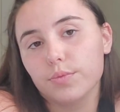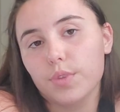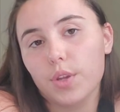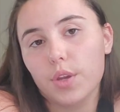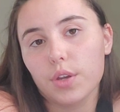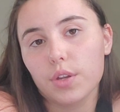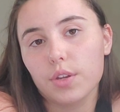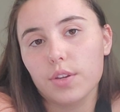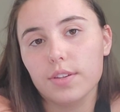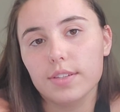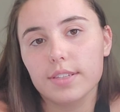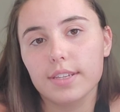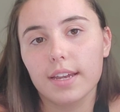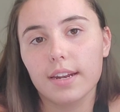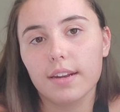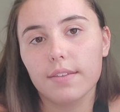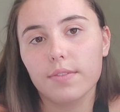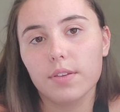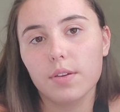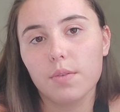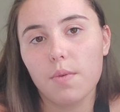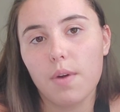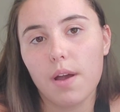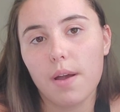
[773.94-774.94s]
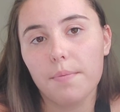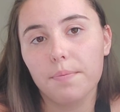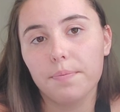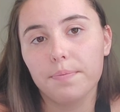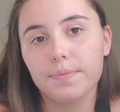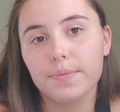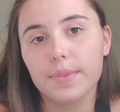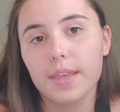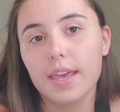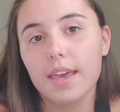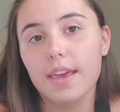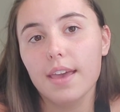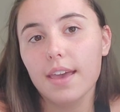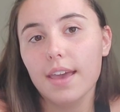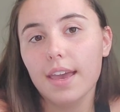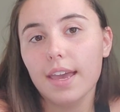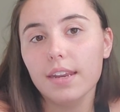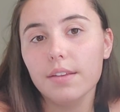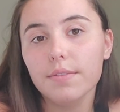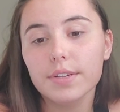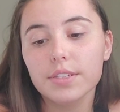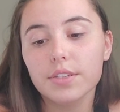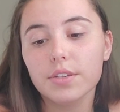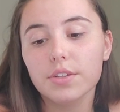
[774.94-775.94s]
you can use that if you want.
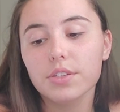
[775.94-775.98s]
Anyways,